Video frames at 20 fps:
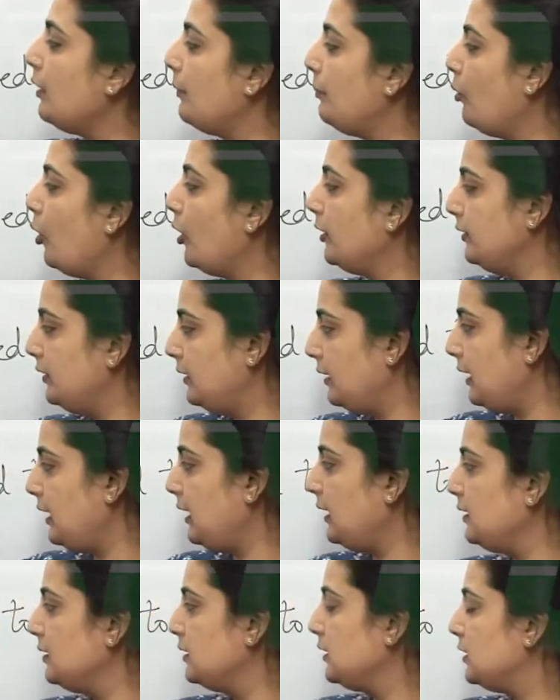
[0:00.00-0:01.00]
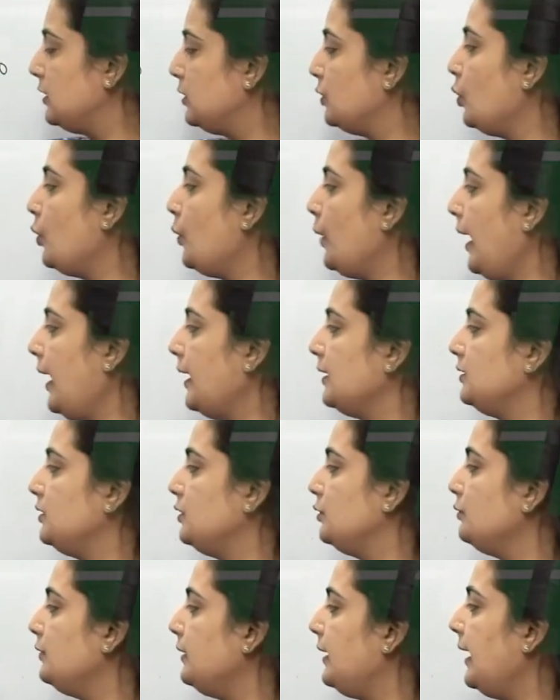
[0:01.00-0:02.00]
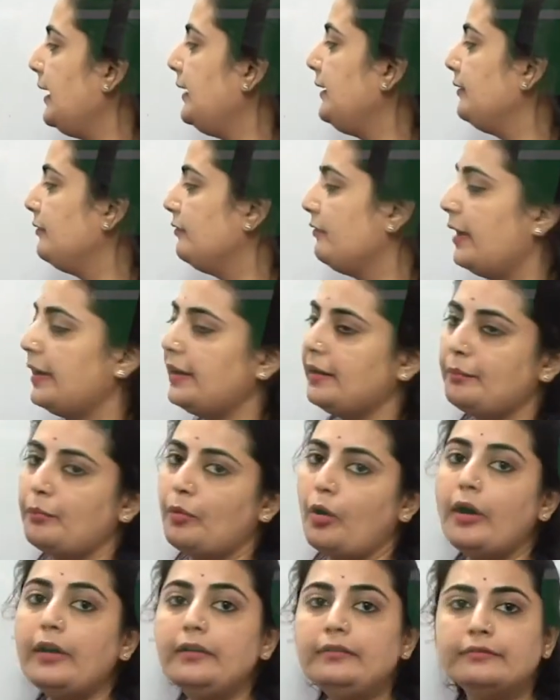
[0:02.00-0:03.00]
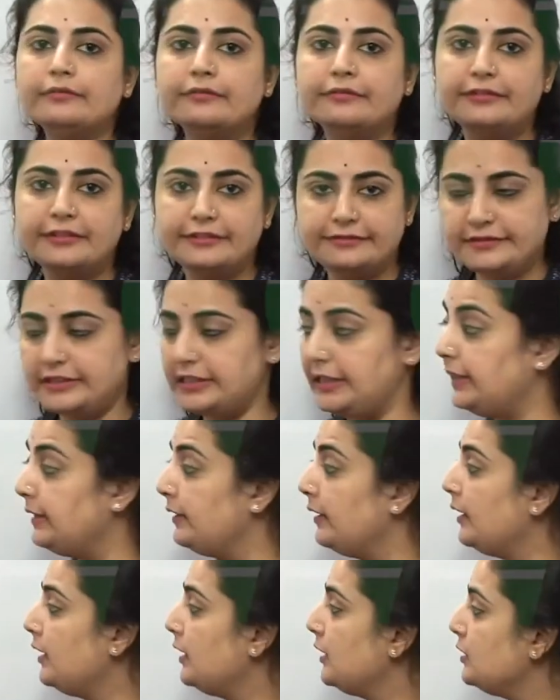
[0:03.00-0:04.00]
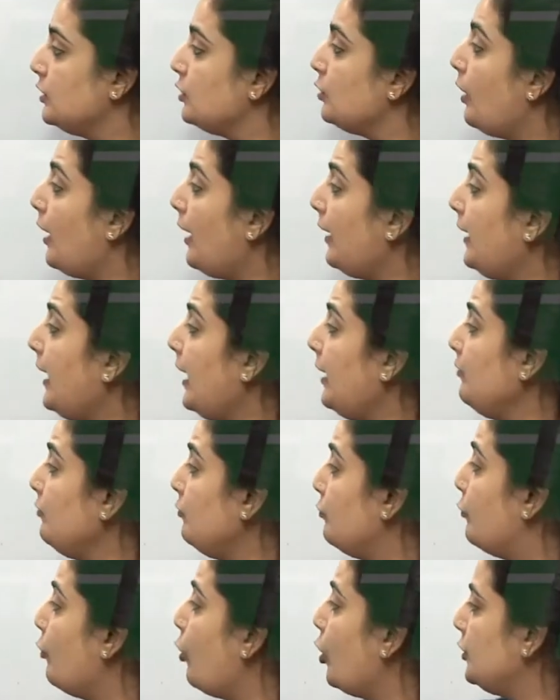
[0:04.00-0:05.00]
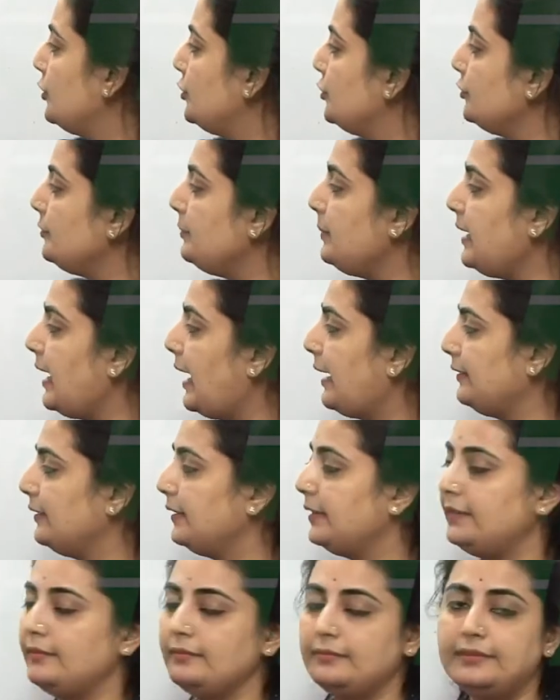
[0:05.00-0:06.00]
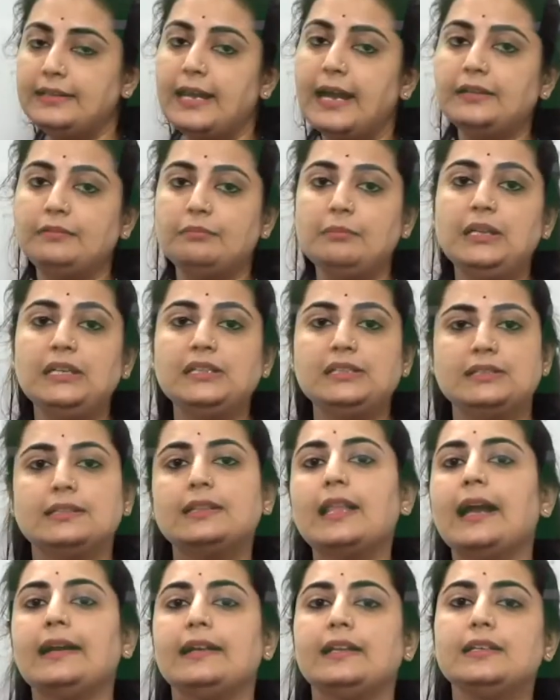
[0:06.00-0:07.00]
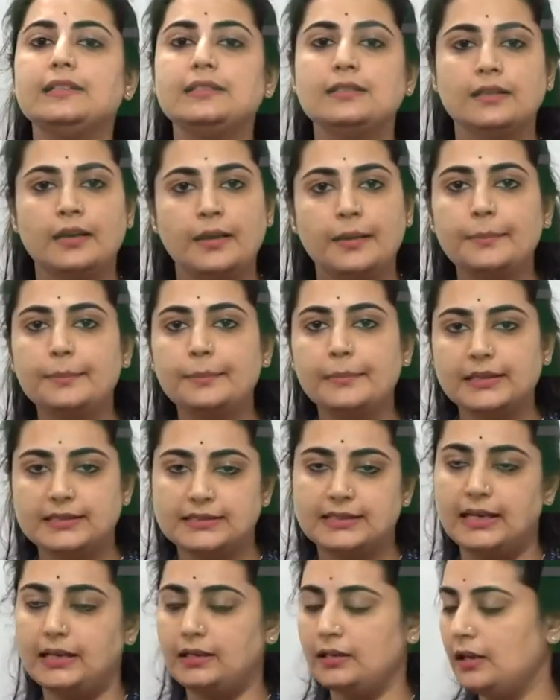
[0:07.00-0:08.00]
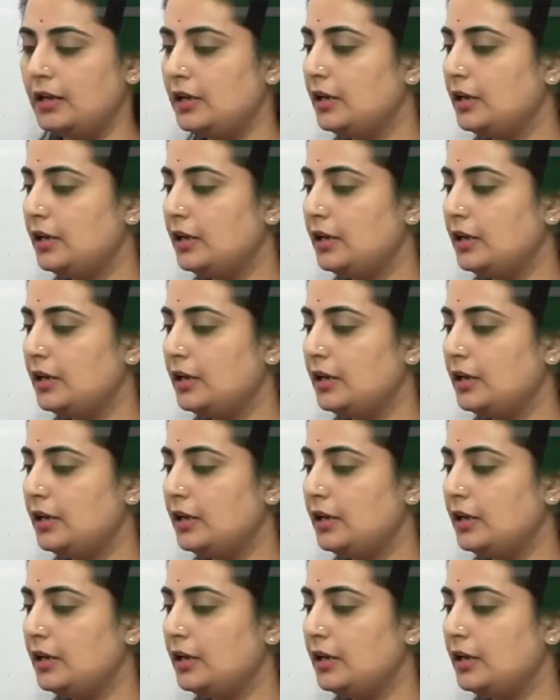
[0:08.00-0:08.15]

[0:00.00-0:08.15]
upon 3 so as to get 1 upon 15? So again, what should be added? That means that is missing.